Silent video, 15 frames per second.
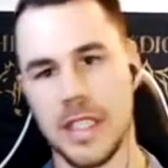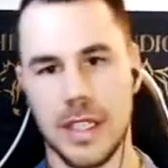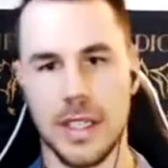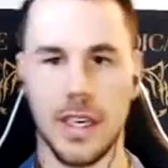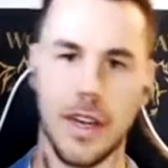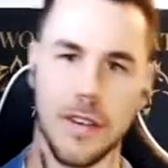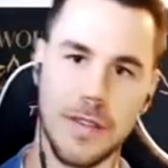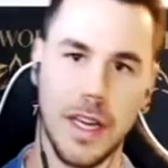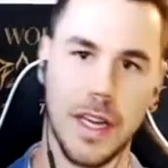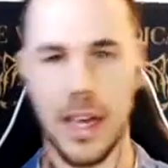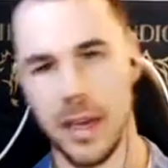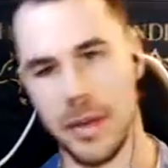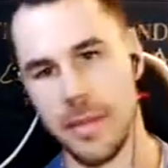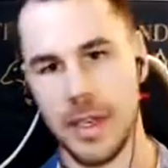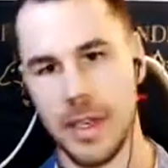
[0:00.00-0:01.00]
isn't enough
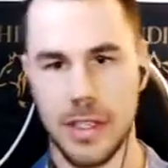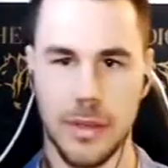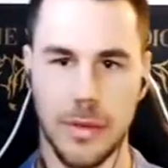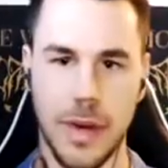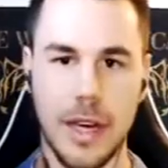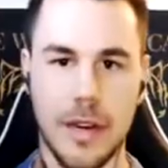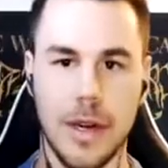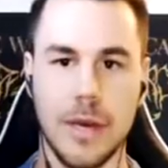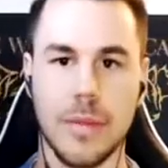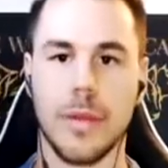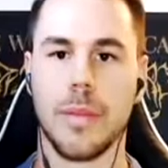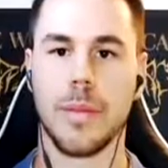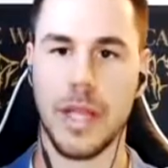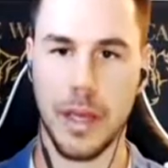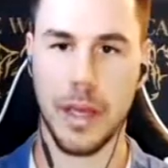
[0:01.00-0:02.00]
time, and surrendering, but
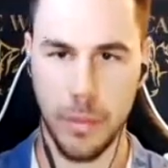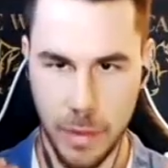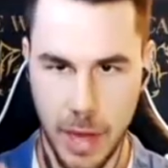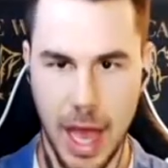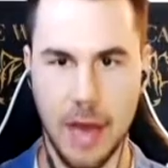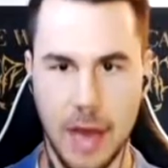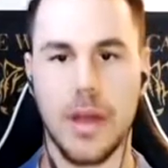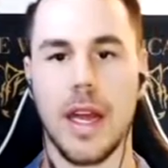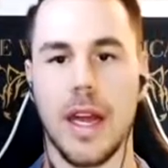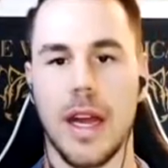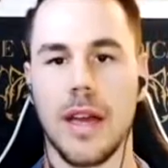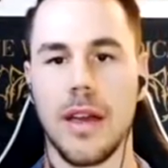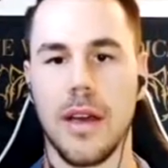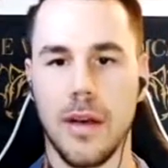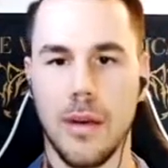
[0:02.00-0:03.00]
being like, how can I?
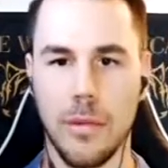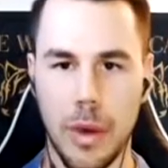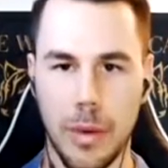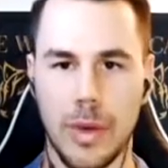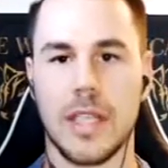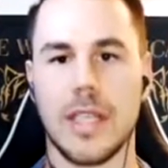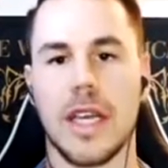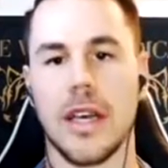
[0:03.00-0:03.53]
What would it take?